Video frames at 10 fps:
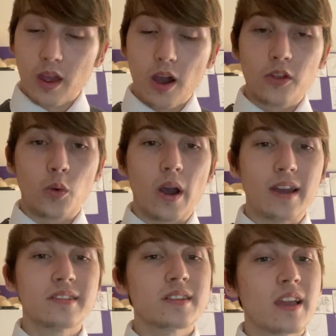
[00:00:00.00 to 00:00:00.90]

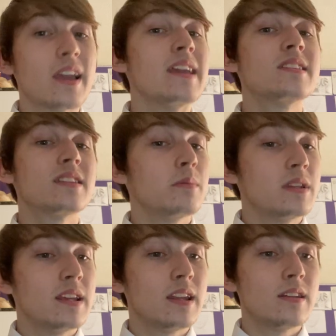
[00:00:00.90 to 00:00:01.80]
otherwise, he
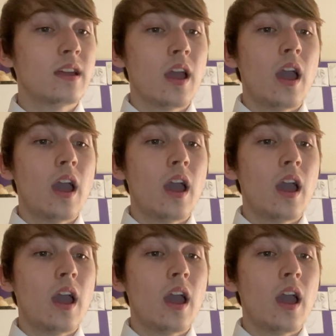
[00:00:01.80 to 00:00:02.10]
submitted